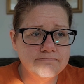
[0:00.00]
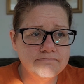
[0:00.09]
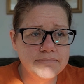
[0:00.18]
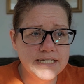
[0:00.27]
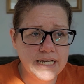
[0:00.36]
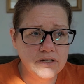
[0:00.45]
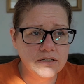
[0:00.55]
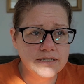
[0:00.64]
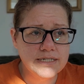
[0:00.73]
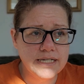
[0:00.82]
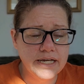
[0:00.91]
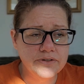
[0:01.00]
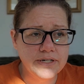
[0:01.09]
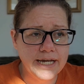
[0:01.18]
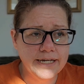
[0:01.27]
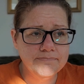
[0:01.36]
singles the other
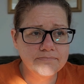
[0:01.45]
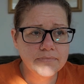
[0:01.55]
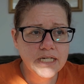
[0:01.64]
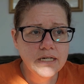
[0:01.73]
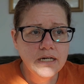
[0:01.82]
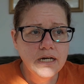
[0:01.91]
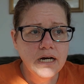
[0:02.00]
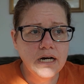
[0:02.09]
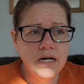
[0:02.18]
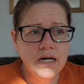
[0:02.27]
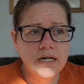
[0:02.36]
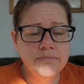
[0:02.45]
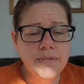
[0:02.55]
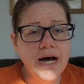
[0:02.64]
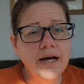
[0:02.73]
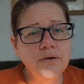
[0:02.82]
day.
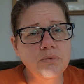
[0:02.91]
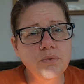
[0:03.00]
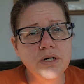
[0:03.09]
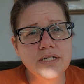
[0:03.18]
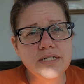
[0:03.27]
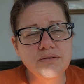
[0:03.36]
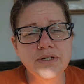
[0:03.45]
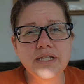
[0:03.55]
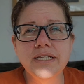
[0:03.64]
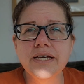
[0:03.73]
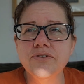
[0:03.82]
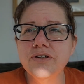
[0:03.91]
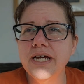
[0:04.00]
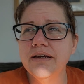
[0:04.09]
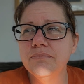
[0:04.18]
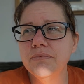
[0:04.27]
I was, well, the other
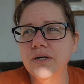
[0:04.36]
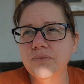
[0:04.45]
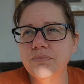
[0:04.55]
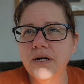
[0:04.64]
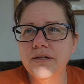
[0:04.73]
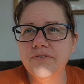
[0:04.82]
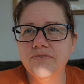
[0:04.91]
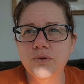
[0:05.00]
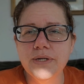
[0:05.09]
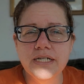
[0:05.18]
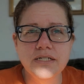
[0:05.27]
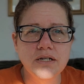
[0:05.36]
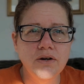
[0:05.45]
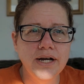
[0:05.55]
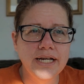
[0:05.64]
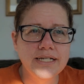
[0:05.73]
day, probably a few weeks ago,
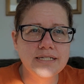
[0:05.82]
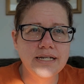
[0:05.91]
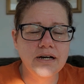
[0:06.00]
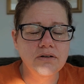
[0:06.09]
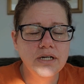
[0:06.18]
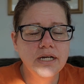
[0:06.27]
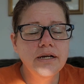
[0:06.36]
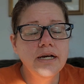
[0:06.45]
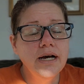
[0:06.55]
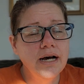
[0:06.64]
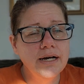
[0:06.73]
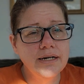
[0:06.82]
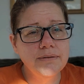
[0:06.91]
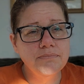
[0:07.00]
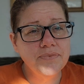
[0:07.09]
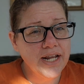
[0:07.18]
I guess now,
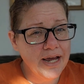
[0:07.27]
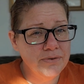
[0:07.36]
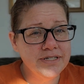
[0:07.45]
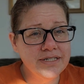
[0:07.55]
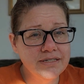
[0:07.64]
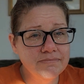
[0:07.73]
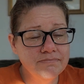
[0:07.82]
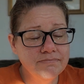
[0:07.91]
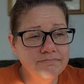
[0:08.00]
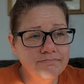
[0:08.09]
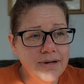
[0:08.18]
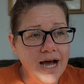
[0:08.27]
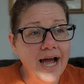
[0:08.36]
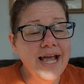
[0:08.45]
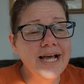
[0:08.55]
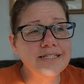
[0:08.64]
I
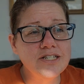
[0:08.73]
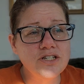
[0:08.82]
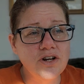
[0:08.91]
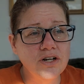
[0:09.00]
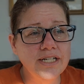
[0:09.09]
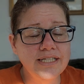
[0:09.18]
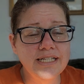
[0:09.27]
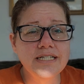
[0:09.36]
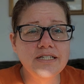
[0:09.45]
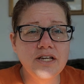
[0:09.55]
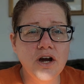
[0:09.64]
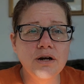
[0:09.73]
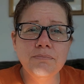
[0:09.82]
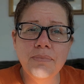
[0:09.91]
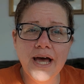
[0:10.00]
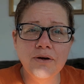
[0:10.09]
had started this yarn
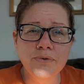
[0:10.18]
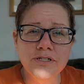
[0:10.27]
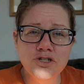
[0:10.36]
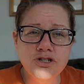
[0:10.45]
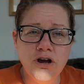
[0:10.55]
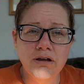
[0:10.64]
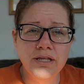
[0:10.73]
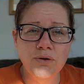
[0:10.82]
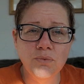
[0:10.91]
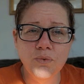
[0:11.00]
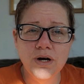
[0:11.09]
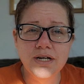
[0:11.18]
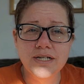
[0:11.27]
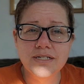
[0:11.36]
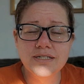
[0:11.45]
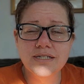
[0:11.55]
back when Charlotte
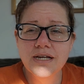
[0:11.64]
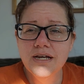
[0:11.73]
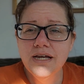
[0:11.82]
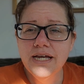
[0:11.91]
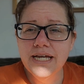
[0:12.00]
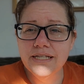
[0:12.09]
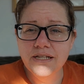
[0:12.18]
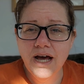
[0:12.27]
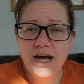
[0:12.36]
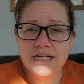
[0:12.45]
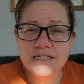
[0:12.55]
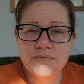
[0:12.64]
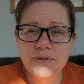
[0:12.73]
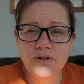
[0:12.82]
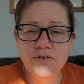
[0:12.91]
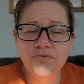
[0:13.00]
was in the
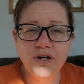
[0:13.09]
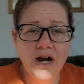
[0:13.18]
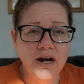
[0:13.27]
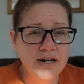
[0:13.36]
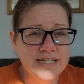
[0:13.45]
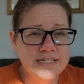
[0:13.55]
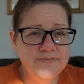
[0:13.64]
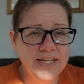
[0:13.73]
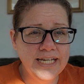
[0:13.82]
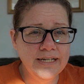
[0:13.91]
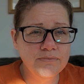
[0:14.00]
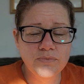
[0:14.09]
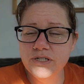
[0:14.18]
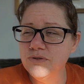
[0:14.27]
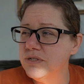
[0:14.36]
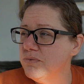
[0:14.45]
hospital for RSV,
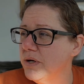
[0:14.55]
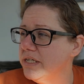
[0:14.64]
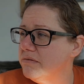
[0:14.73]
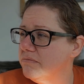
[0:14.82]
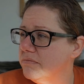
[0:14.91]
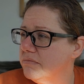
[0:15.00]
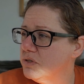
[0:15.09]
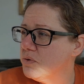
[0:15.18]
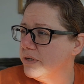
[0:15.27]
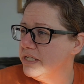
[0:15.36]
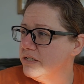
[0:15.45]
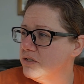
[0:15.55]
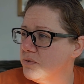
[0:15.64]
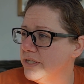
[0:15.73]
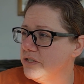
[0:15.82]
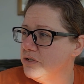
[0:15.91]
which was what,
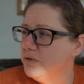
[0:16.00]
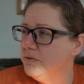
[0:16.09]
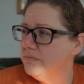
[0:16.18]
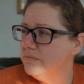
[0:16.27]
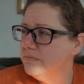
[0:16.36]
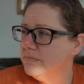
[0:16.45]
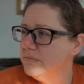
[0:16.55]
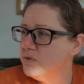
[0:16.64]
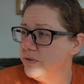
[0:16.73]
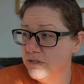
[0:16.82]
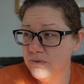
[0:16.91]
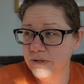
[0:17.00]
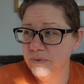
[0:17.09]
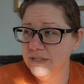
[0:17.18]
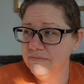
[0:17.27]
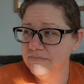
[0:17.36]
2022,
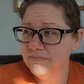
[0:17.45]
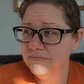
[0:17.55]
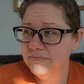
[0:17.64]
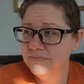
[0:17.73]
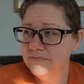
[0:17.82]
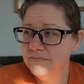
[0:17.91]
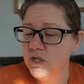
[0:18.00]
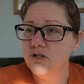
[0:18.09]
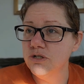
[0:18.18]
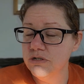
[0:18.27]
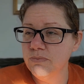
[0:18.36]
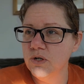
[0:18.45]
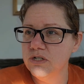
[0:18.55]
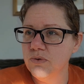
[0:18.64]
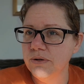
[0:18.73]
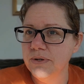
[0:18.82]
2021? No, she was born
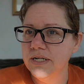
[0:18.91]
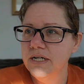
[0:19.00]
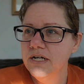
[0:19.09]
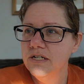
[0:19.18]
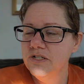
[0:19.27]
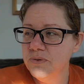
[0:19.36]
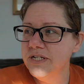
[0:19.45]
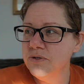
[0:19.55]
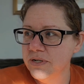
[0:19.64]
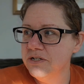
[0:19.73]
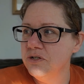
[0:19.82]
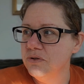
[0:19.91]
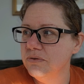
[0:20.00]
2022.